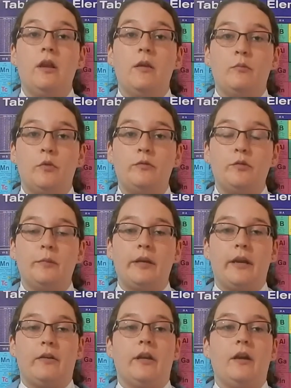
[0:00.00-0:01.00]
moves from an
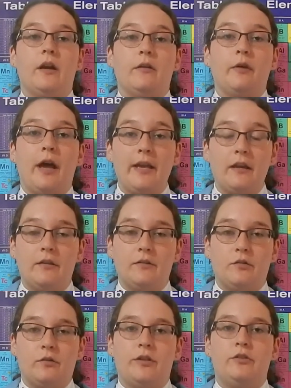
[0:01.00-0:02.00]
area of high
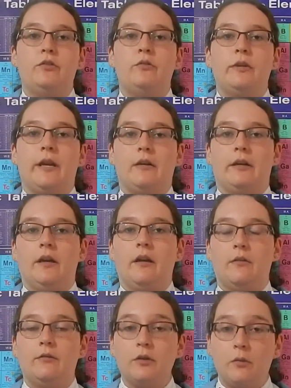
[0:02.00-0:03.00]
concentration to an area
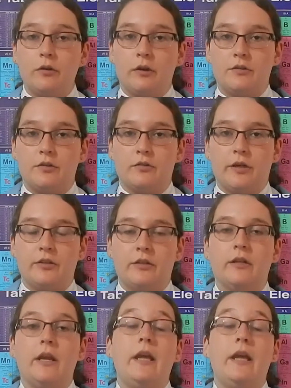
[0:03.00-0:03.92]
of lower concentration,